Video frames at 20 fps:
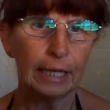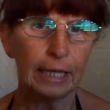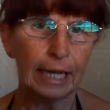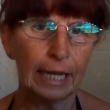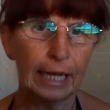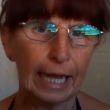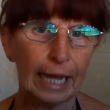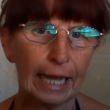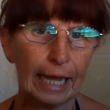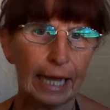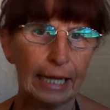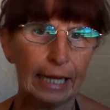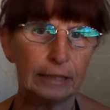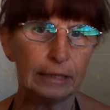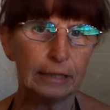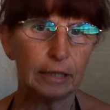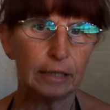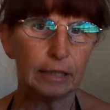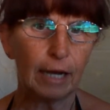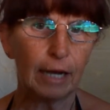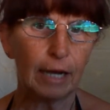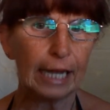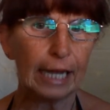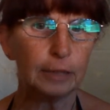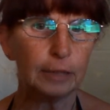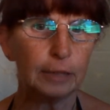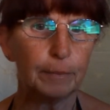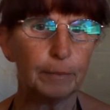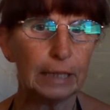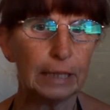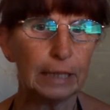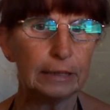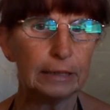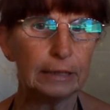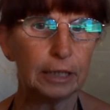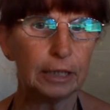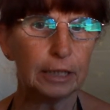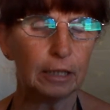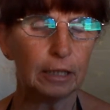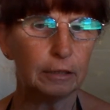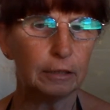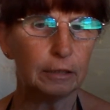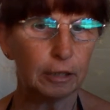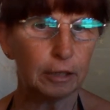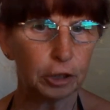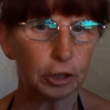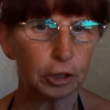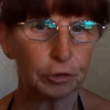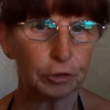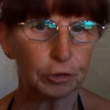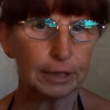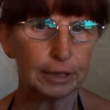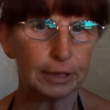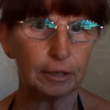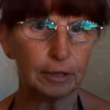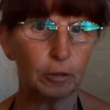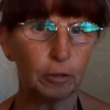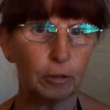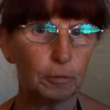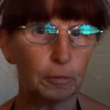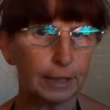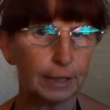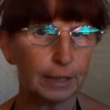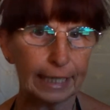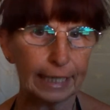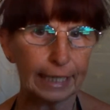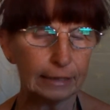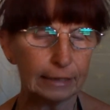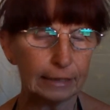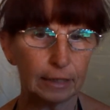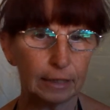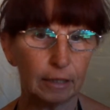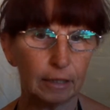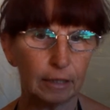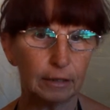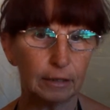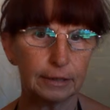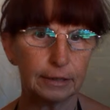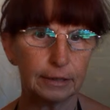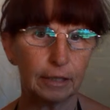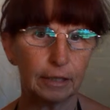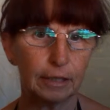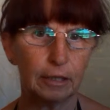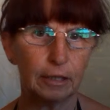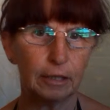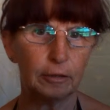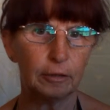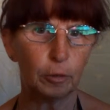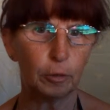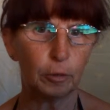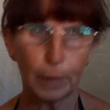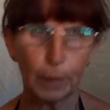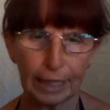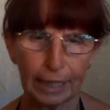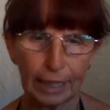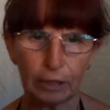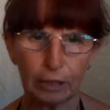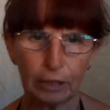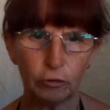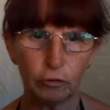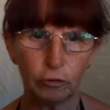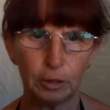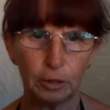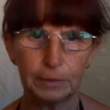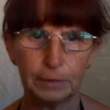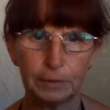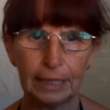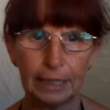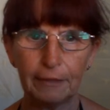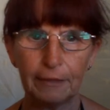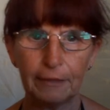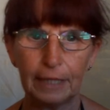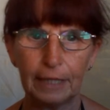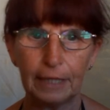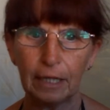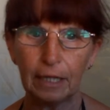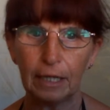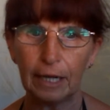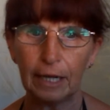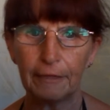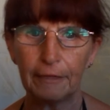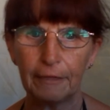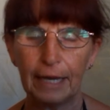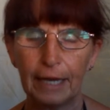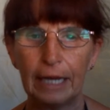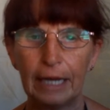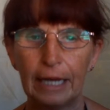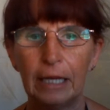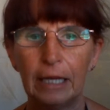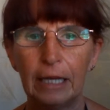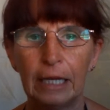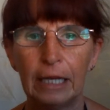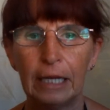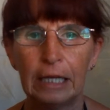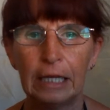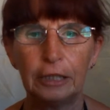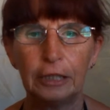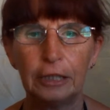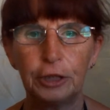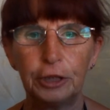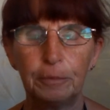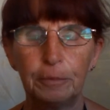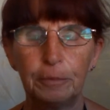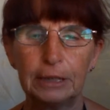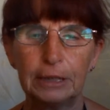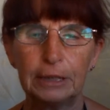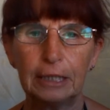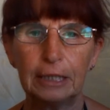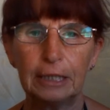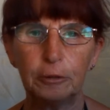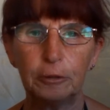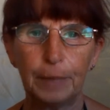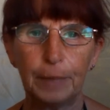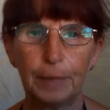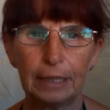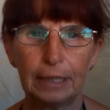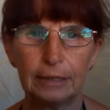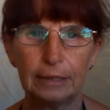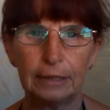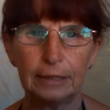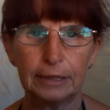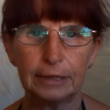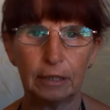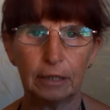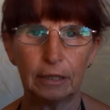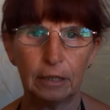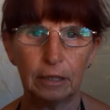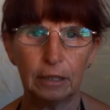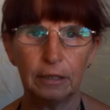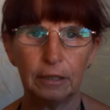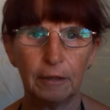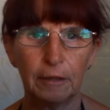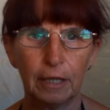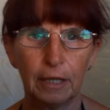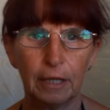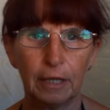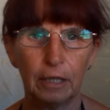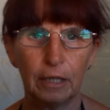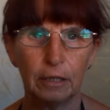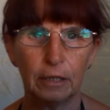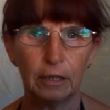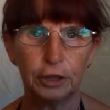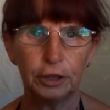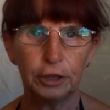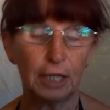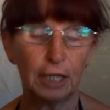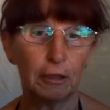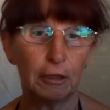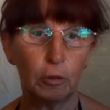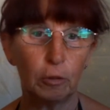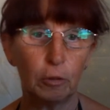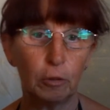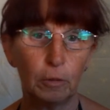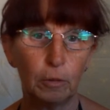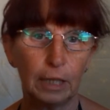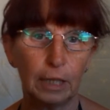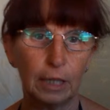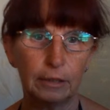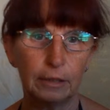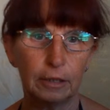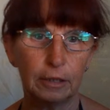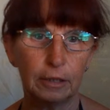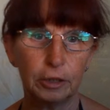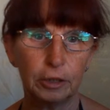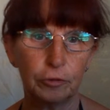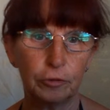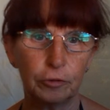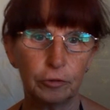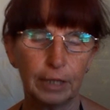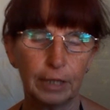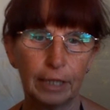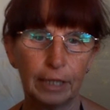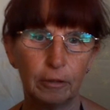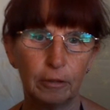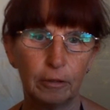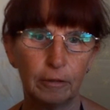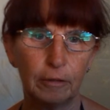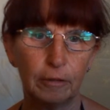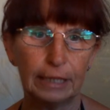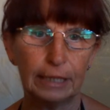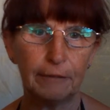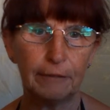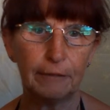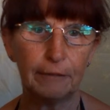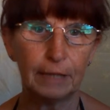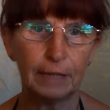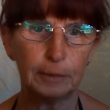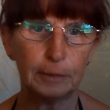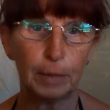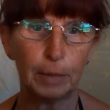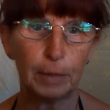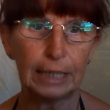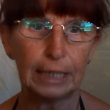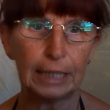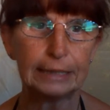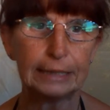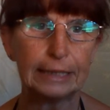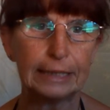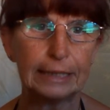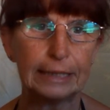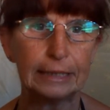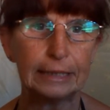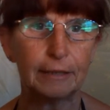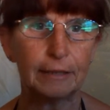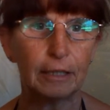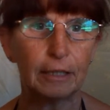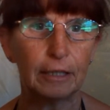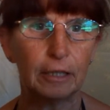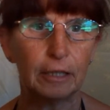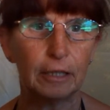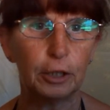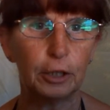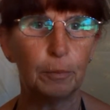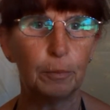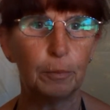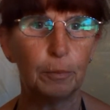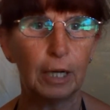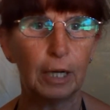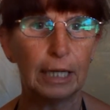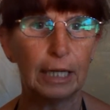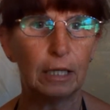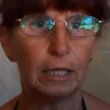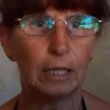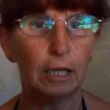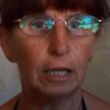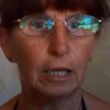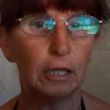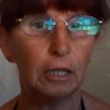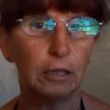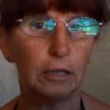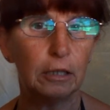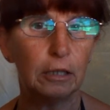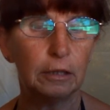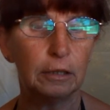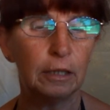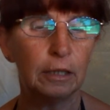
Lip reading: and I hadn't been to nursery school or kindergarten or playgroups, anything like that. And she was a little bit concerned that she thought at nursery or any of these places that you might learn